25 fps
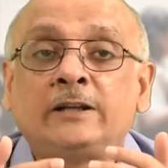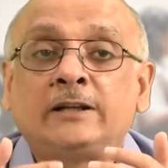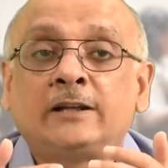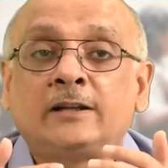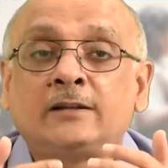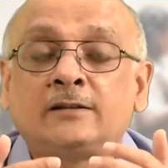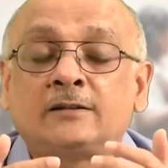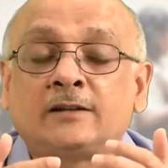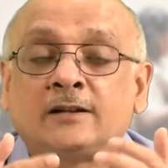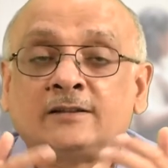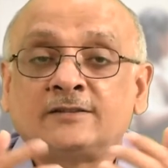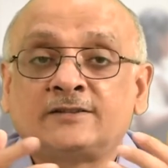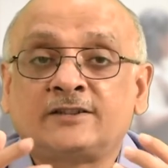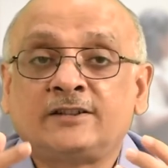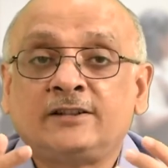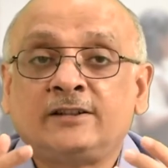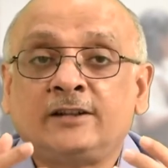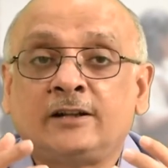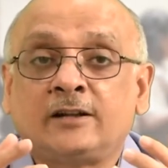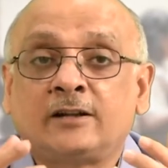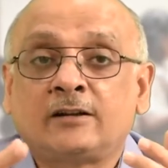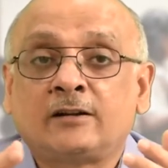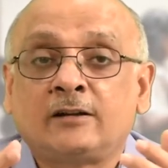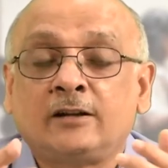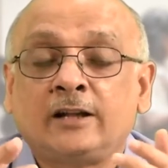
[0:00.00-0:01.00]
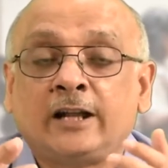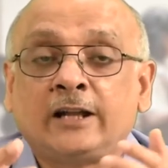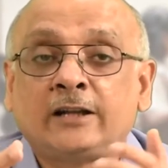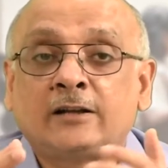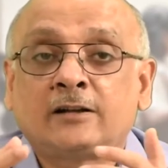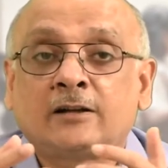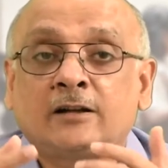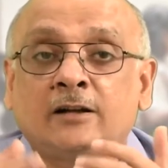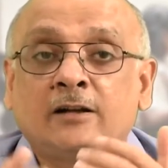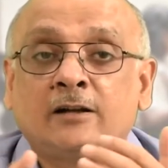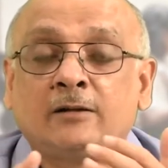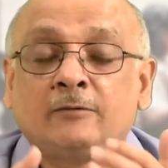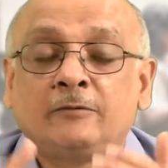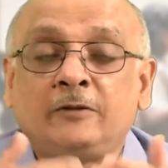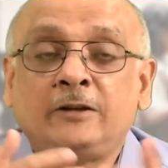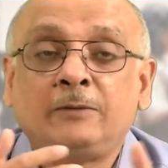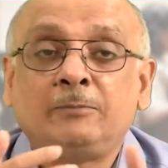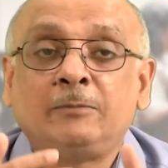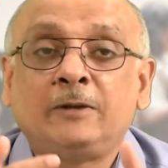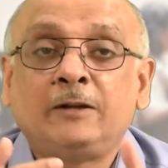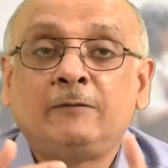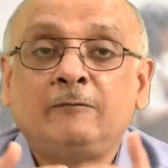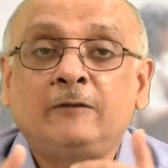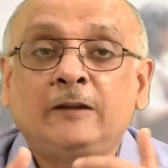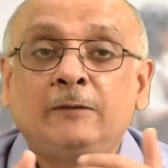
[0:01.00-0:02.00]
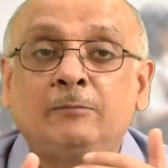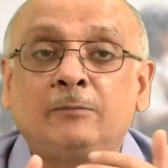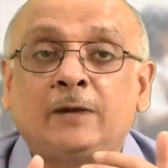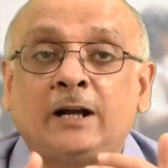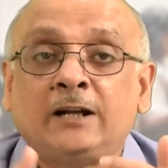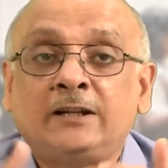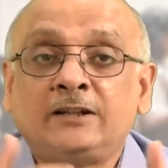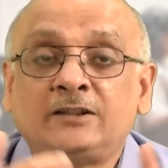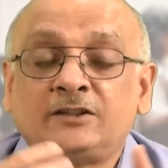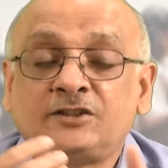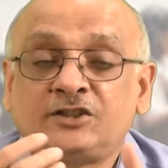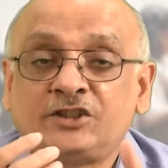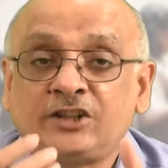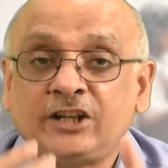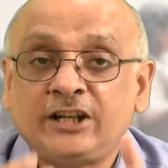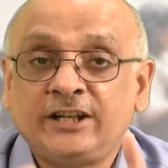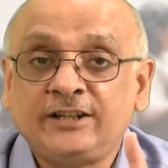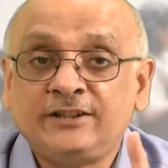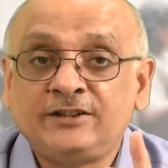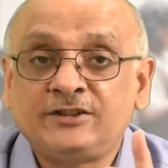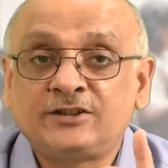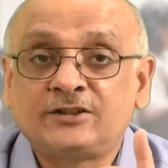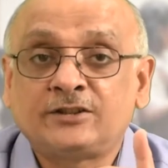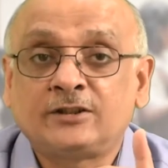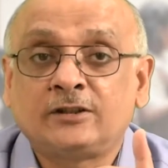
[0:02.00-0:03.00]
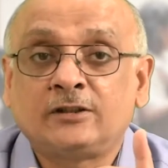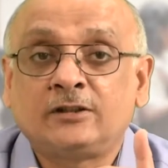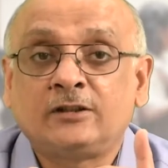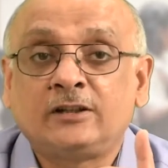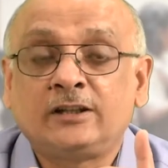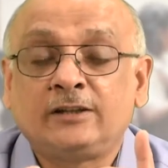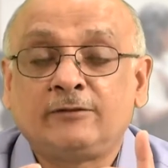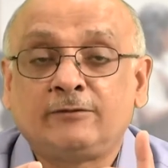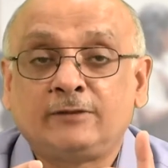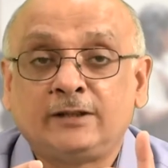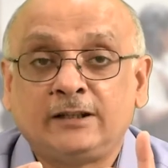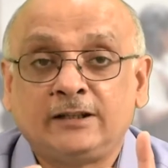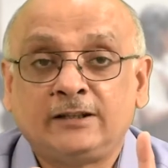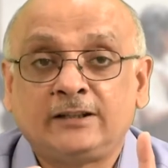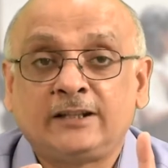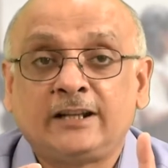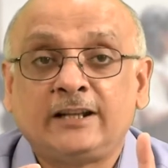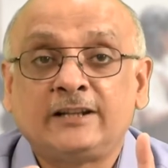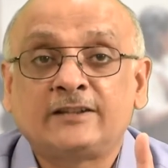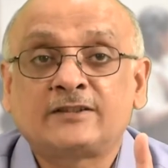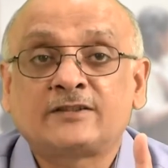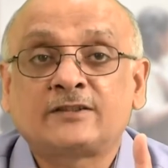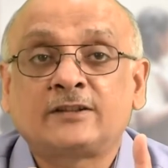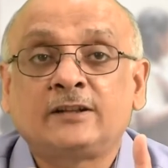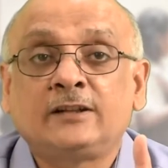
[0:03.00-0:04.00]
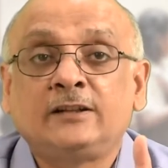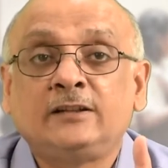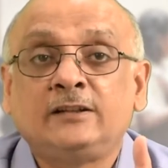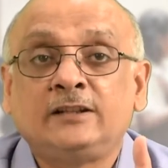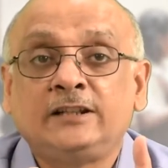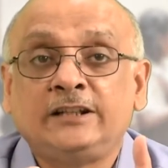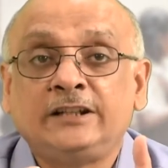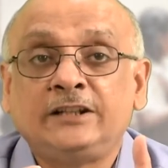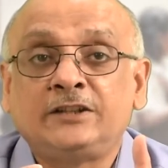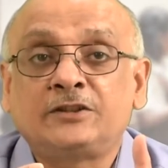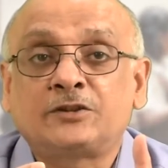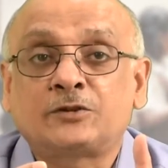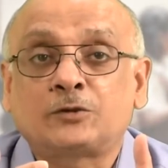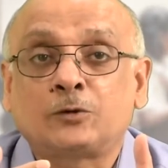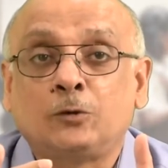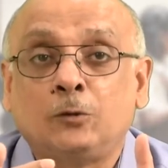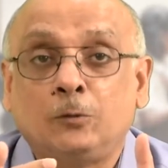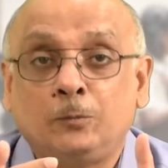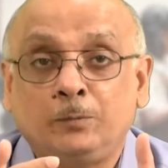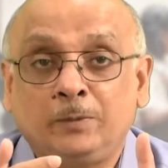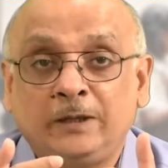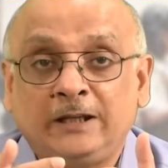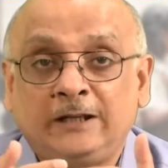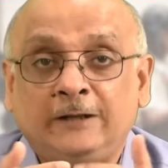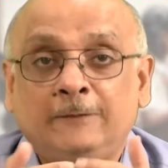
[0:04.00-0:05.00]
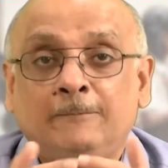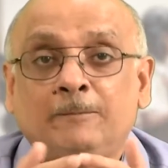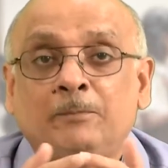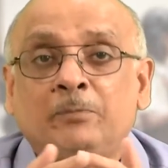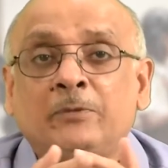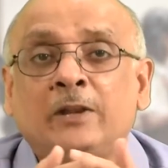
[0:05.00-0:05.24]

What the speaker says: consider, like we might change if in case the need so be.